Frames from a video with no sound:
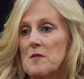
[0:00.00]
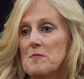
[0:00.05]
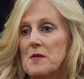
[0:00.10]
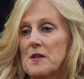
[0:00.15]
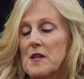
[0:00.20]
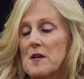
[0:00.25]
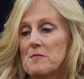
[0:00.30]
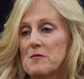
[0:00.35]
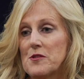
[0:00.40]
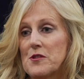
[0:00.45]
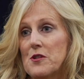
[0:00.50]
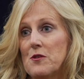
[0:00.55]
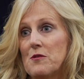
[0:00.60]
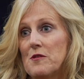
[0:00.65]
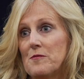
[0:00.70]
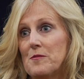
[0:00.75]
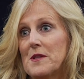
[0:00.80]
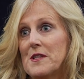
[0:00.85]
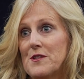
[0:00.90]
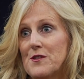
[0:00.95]
But number two,
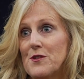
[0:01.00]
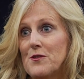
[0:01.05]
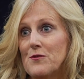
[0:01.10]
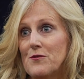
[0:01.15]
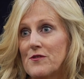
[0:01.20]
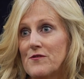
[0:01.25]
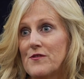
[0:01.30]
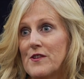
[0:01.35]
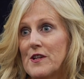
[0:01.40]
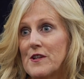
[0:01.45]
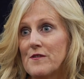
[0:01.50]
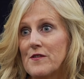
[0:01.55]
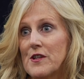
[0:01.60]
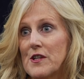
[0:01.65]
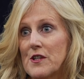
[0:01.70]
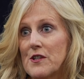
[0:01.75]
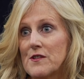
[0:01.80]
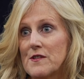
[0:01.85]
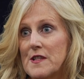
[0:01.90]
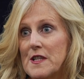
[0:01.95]
we've played two very,
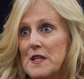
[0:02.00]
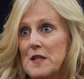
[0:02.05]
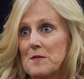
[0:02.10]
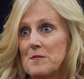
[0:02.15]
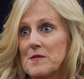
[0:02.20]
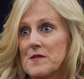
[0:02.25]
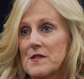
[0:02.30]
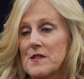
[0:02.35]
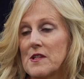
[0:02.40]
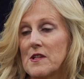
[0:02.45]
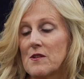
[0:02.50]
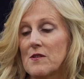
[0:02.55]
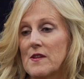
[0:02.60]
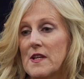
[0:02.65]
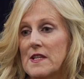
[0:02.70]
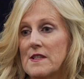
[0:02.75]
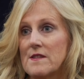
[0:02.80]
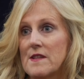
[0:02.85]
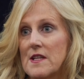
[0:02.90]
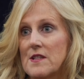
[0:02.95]
very good teams. You know,
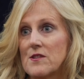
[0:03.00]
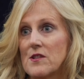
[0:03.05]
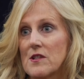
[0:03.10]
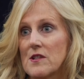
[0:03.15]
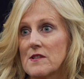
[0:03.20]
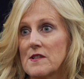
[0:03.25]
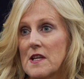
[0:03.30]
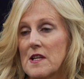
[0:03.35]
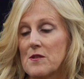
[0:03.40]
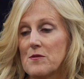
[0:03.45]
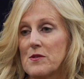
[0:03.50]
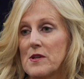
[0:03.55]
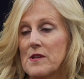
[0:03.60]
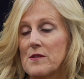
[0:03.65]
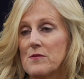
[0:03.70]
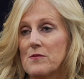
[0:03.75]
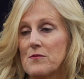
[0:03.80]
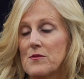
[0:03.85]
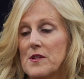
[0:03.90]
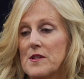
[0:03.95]
they, they took us out
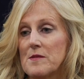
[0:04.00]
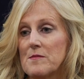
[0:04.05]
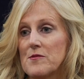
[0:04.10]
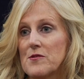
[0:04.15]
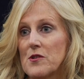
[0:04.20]
of rhythm.